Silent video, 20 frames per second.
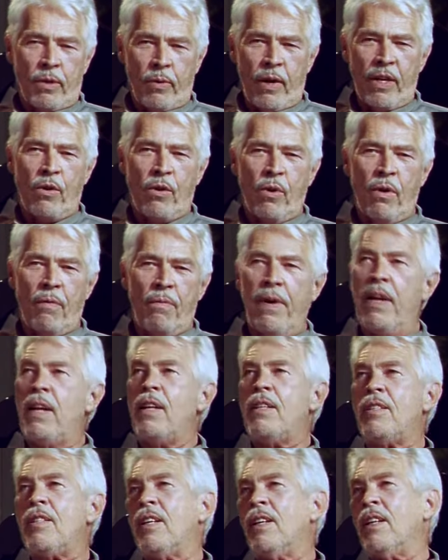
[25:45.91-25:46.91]
so I'd go to
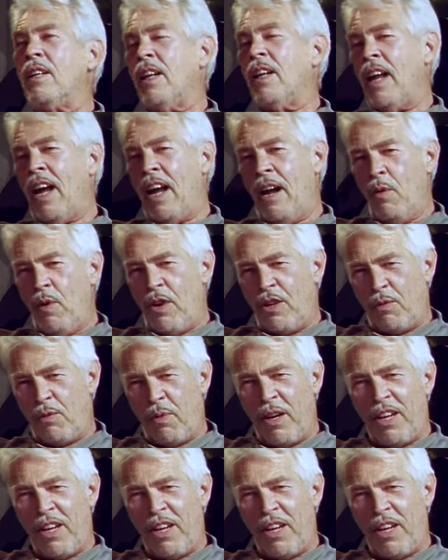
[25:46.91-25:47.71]
Venice and languish